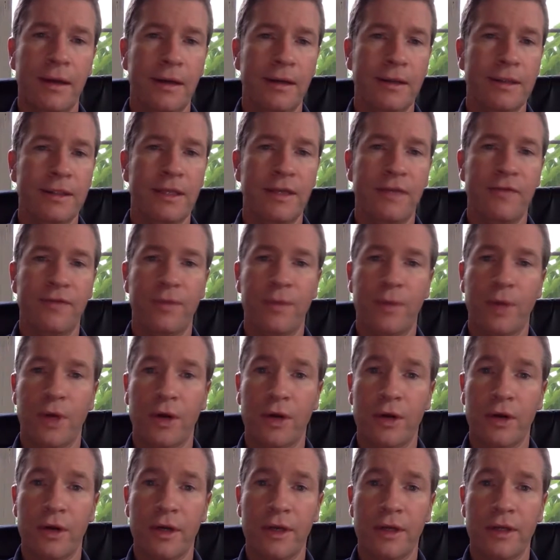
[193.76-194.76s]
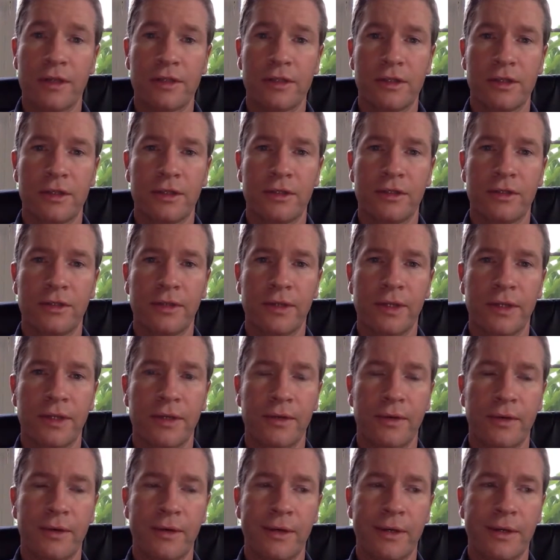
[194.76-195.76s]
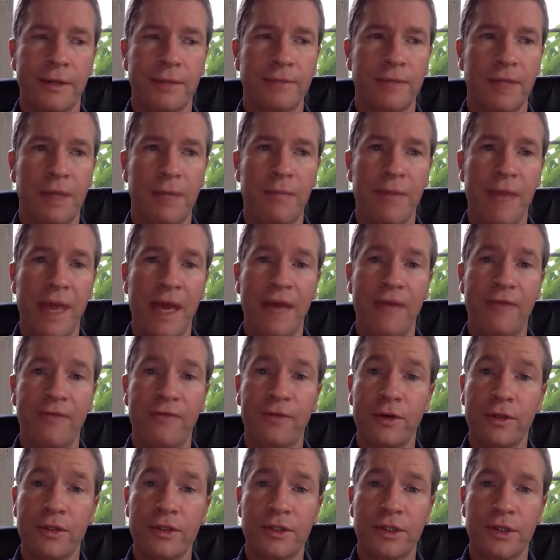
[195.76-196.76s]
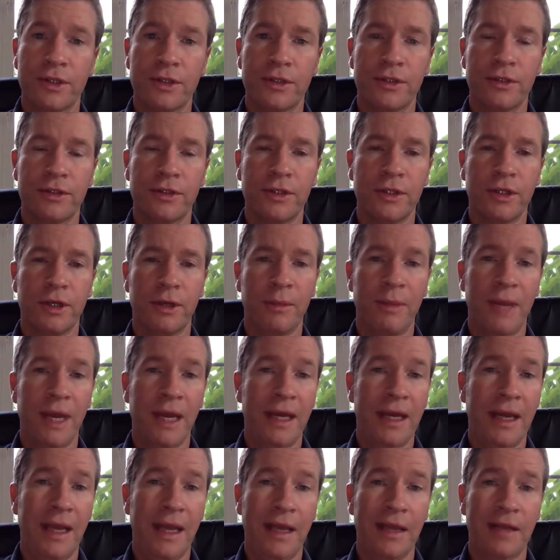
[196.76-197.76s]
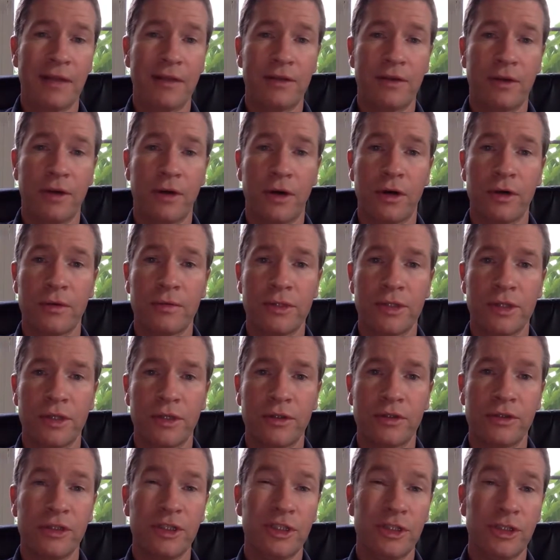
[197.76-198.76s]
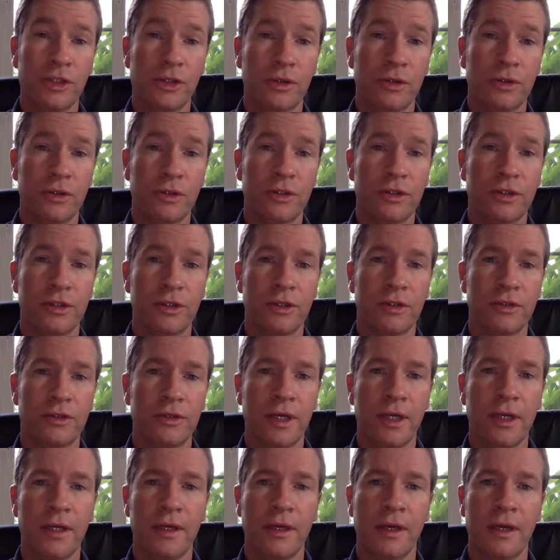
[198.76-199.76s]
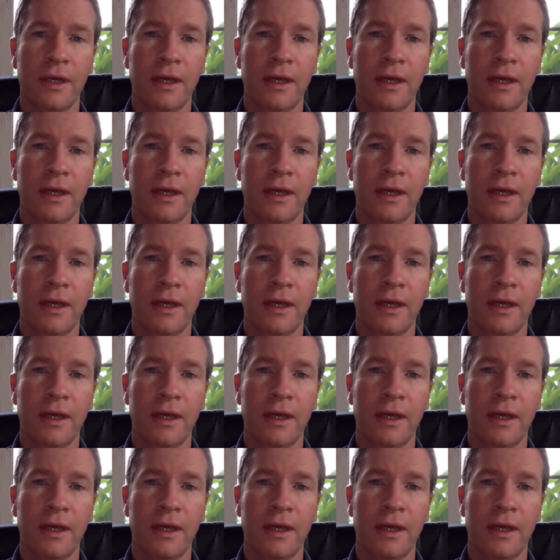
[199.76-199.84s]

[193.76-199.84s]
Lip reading: say from a hernia surgery, or a bad foot surgery, or bad hand or arm surgery, shoulder surgery.